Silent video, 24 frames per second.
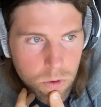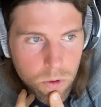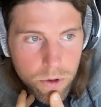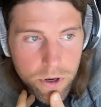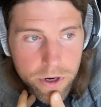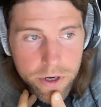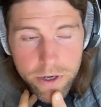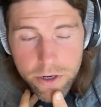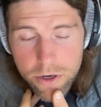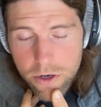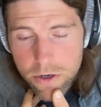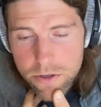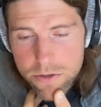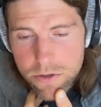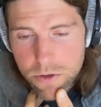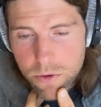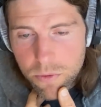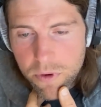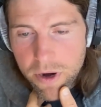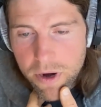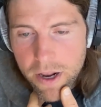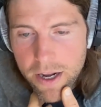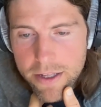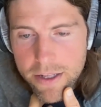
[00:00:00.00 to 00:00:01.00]
or it can also
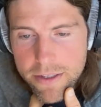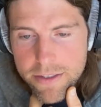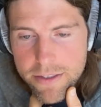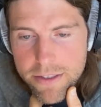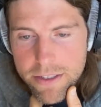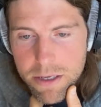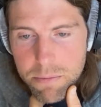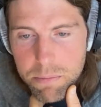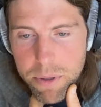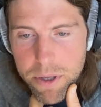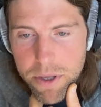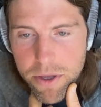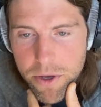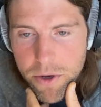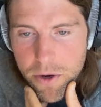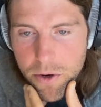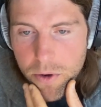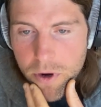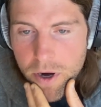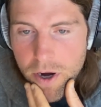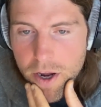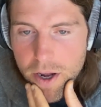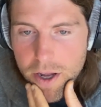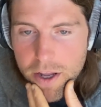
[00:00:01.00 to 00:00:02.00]
run on CPU